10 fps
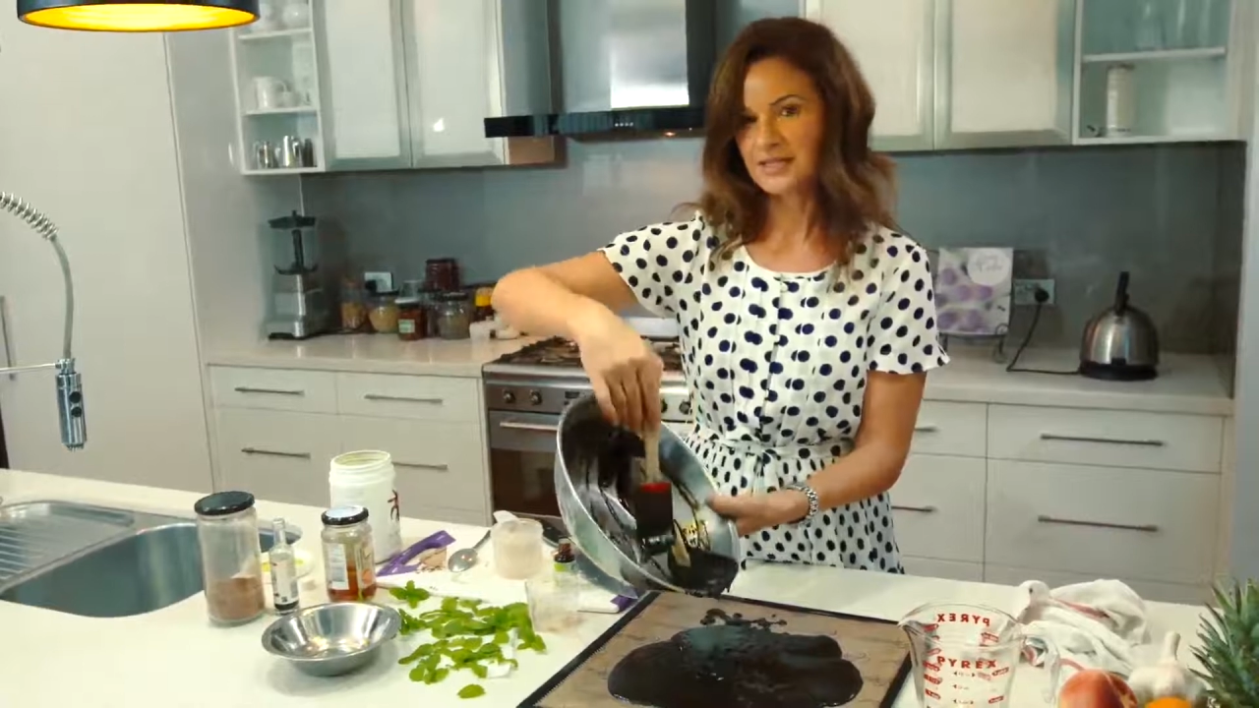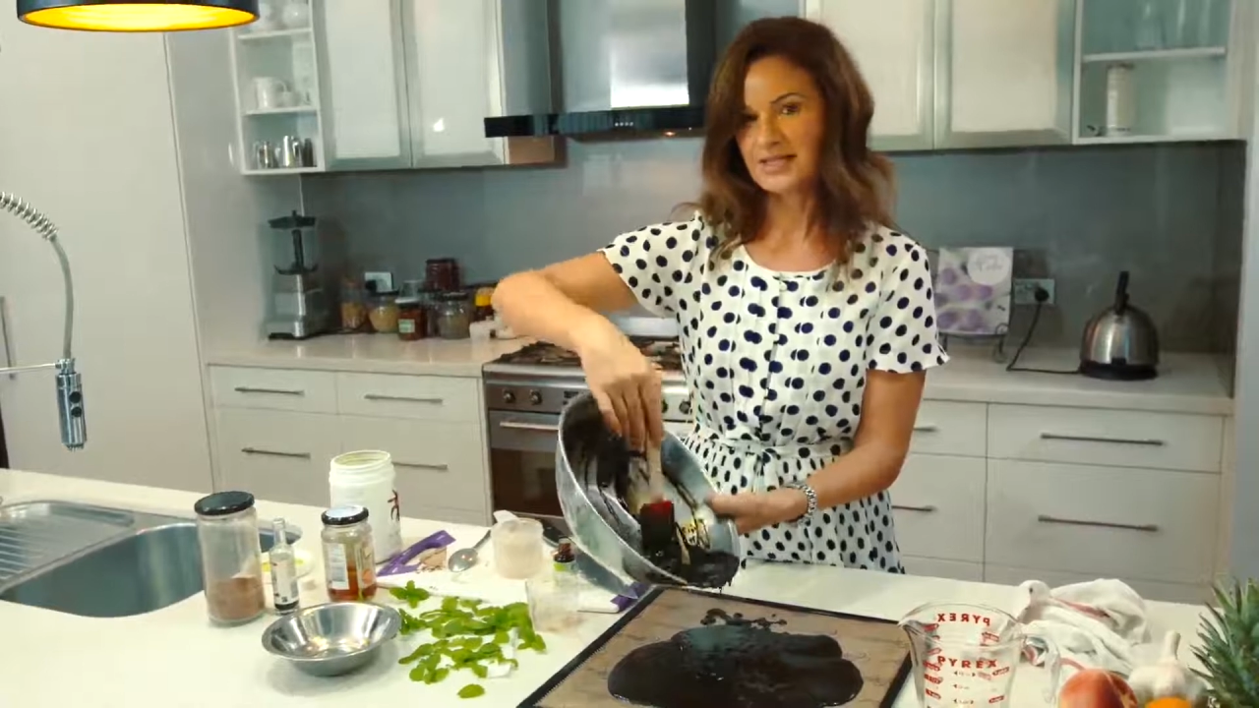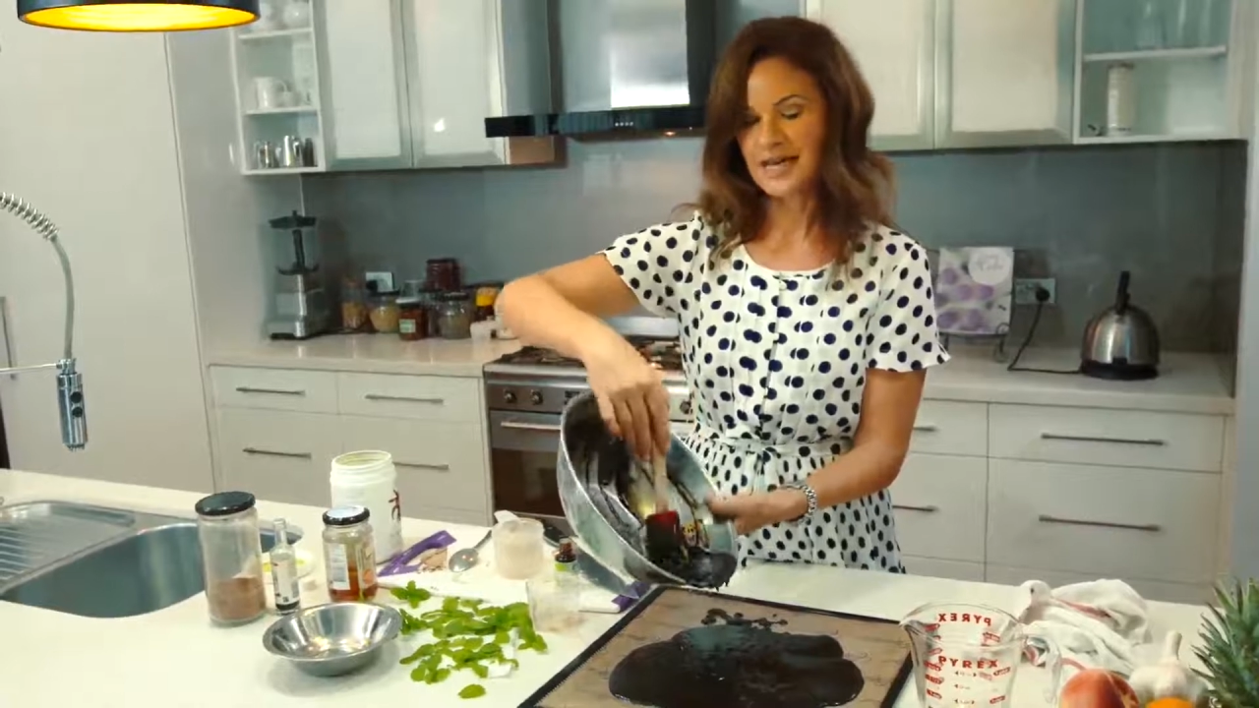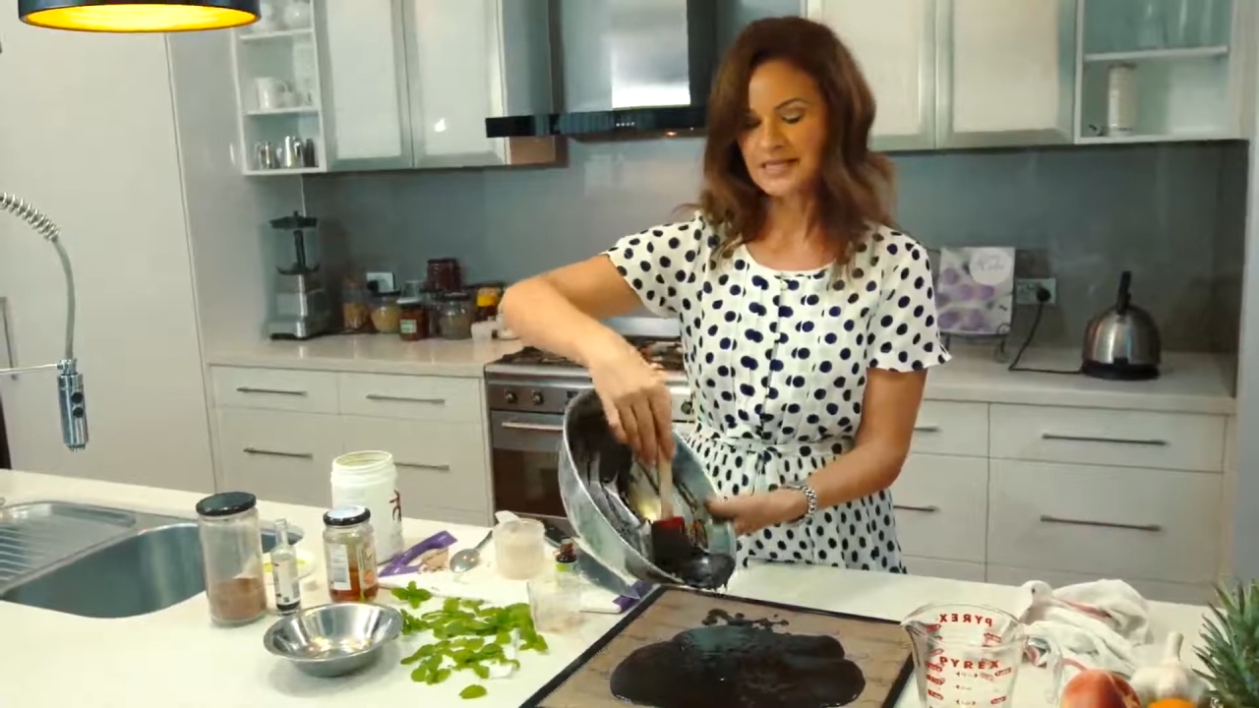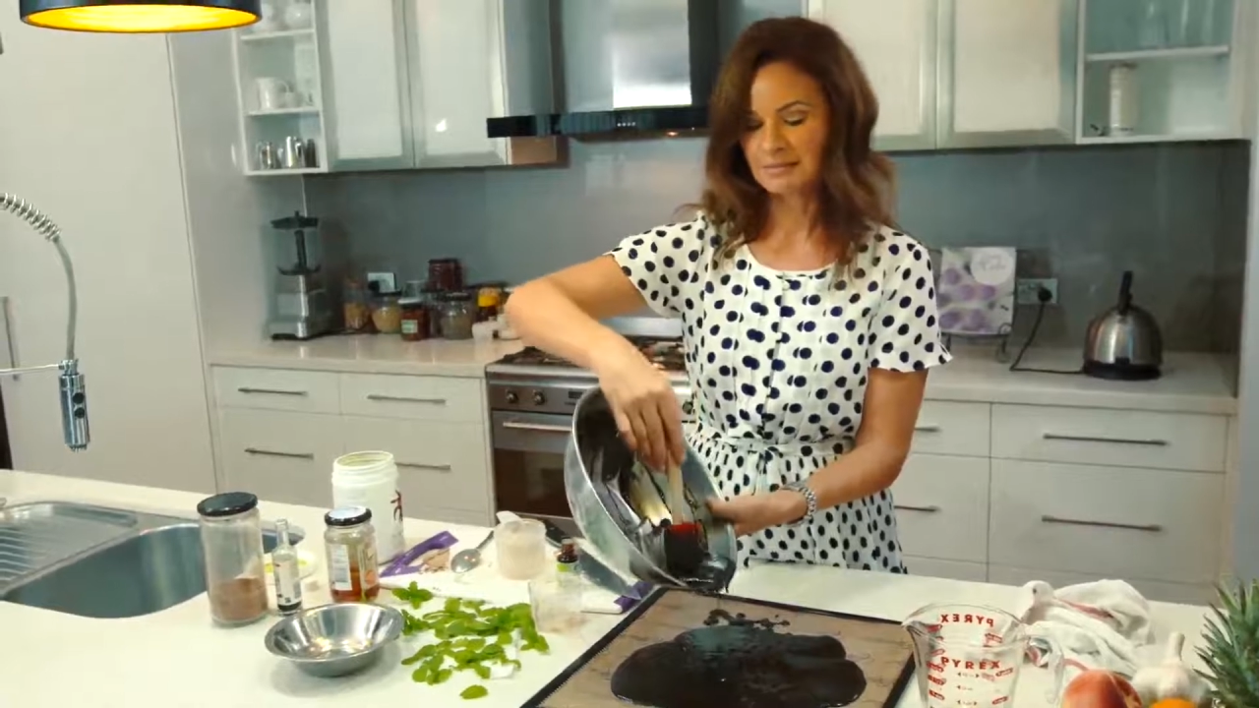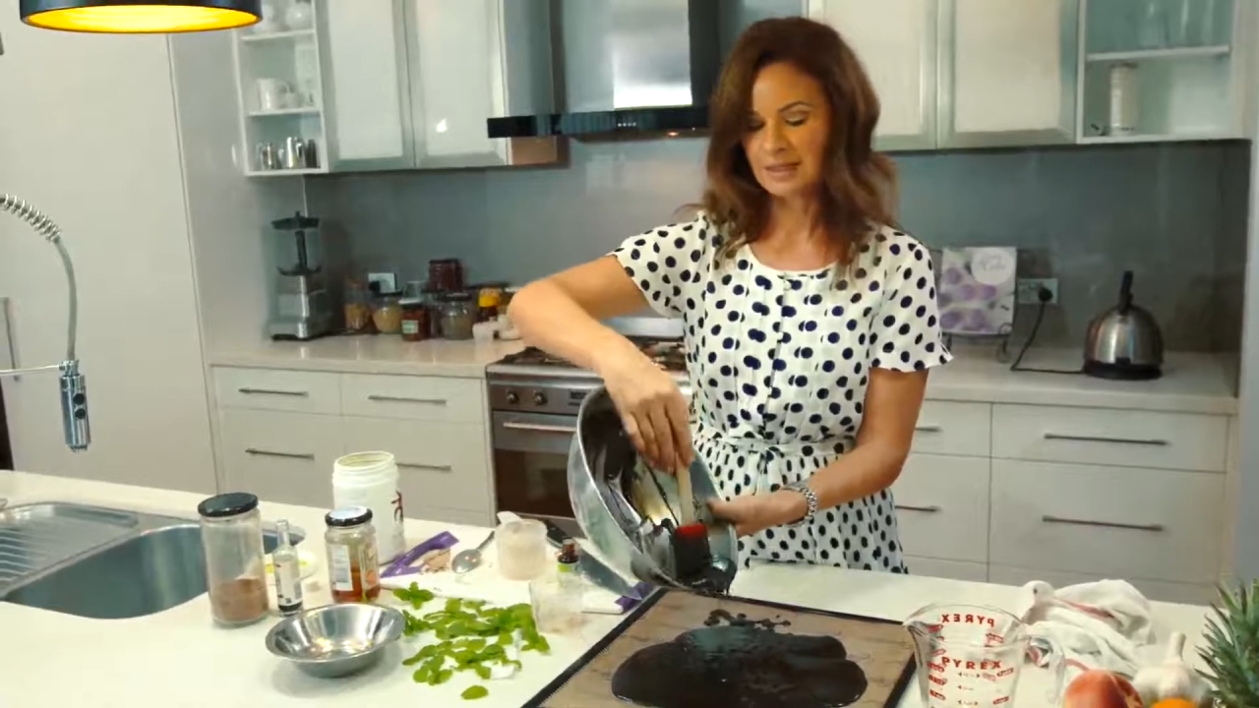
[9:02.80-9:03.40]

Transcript: your taste